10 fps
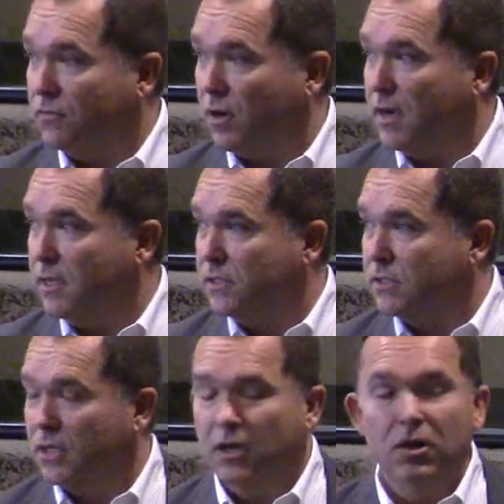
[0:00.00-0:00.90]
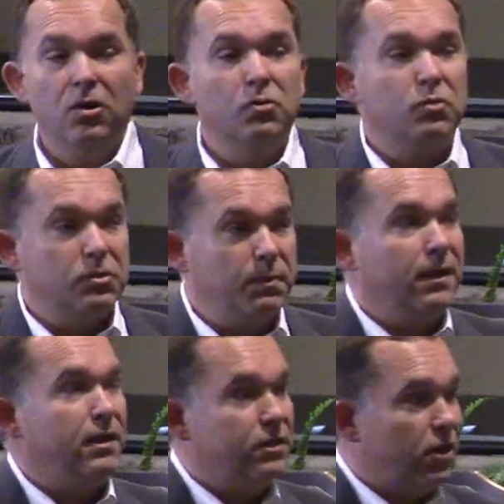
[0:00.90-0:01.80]
Christ will
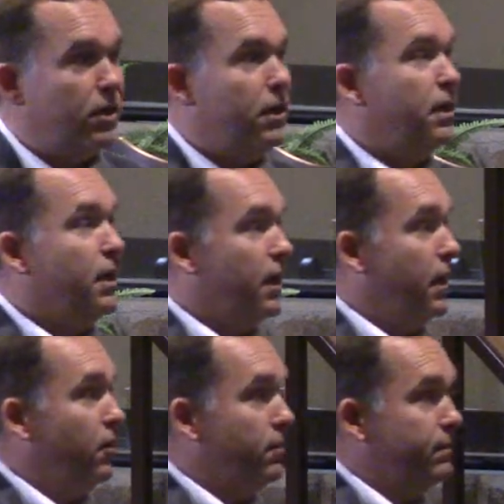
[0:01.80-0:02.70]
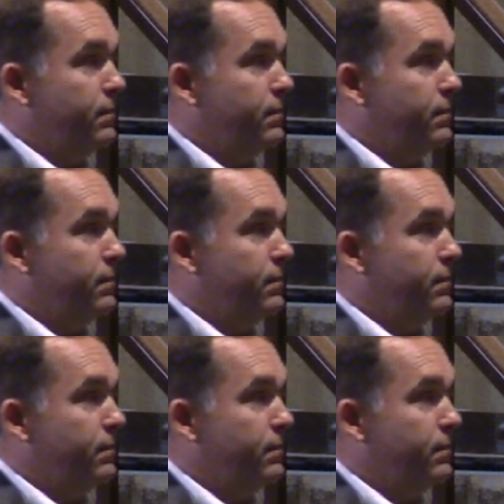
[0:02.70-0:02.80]
spend eternity in hell.